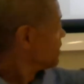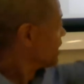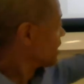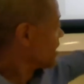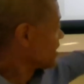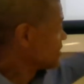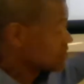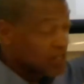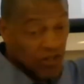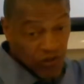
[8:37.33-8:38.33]
It can act as
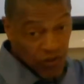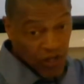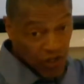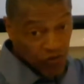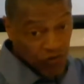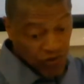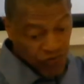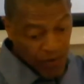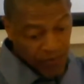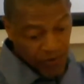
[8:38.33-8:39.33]
an endocrine
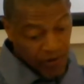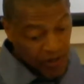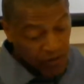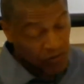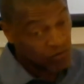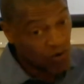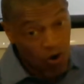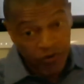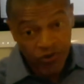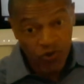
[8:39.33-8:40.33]
disruptor and
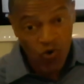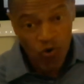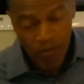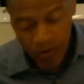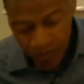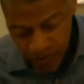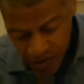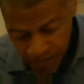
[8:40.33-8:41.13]
alter your hormones.